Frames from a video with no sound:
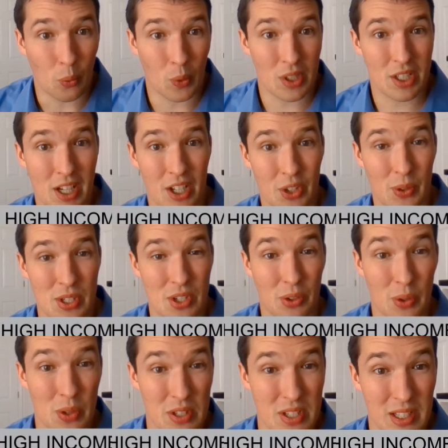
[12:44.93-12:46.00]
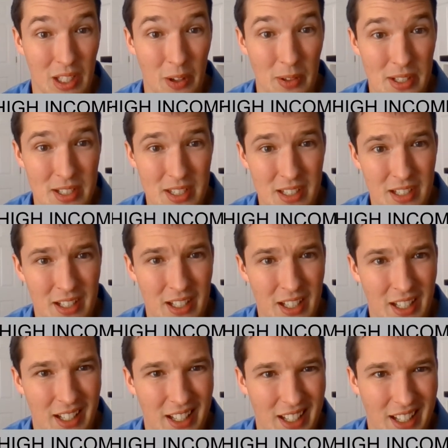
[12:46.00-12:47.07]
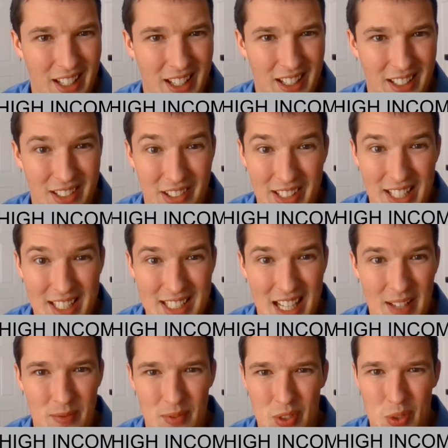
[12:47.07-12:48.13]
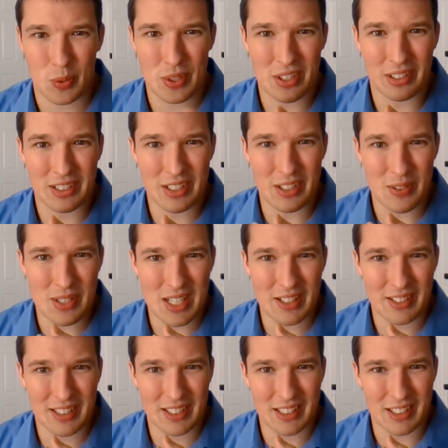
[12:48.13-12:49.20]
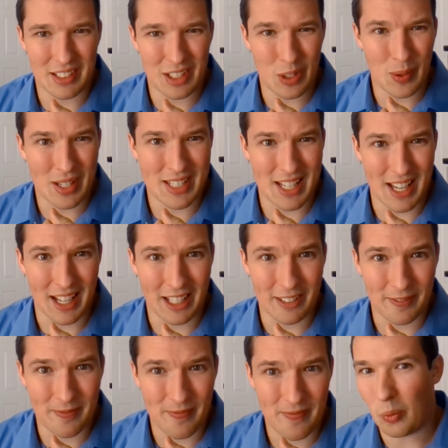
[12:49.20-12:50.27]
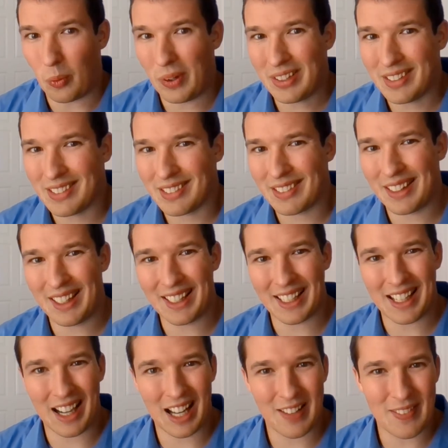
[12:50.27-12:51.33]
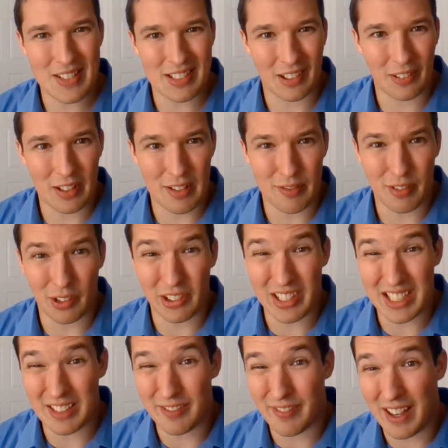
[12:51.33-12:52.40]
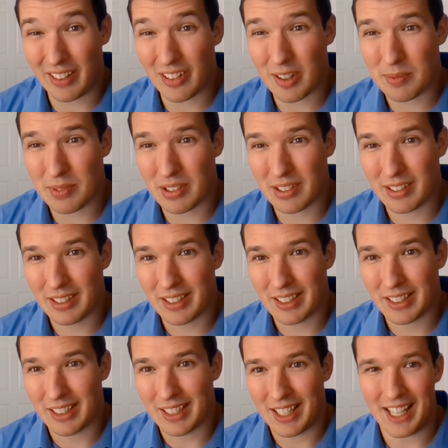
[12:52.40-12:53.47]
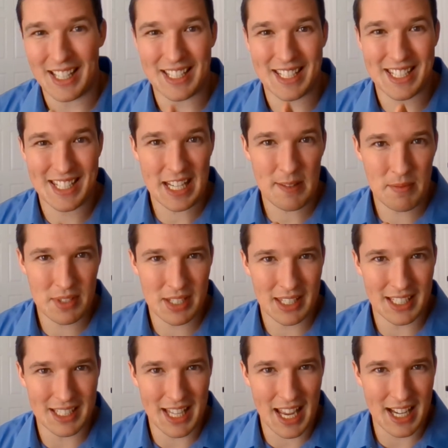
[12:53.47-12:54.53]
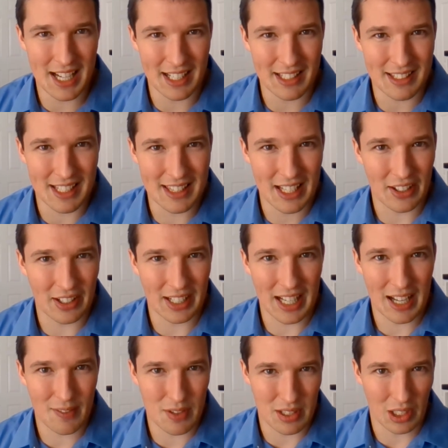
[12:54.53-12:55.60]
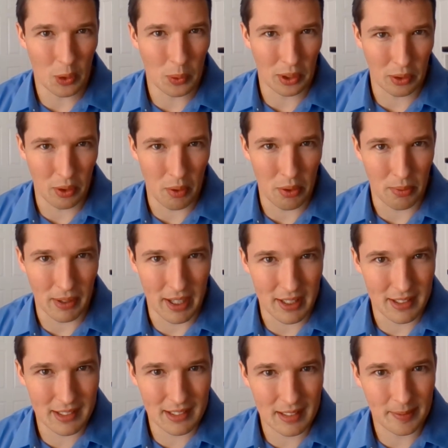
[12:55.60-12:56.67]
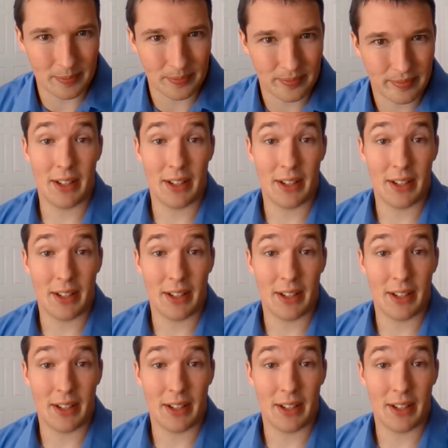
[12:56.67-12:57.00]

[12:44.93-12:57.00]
Which countries grew the slowest? During that time, Switzerland, New Zealand, USA. Once an economy is already fully developed, it seems in the data that they're going to have slower growth rates.